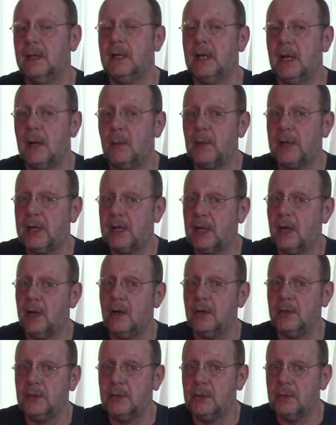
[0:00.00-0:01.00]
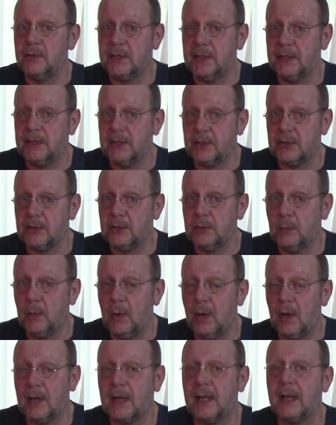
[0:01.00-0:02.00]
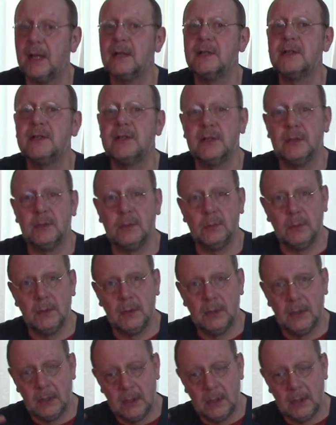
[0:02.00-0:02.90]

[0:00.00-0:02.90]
And we can't use the additional worker until